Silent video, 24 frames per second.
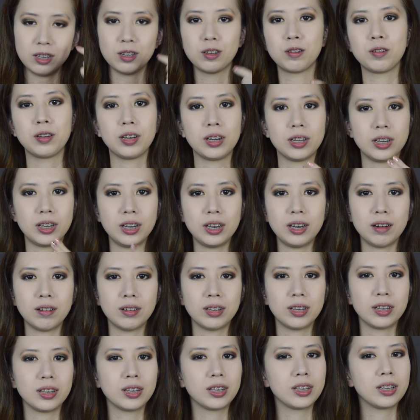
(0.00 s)
So you can see
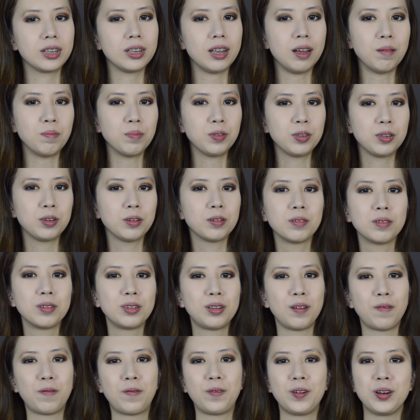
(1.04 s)
there's a subtle
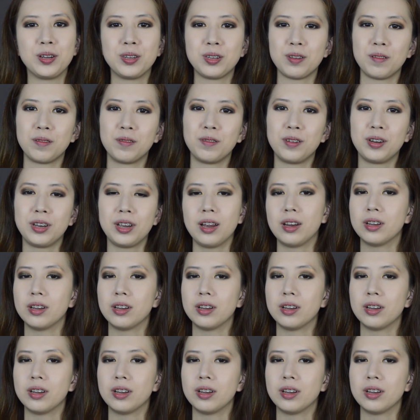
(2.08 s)
difference of doing it.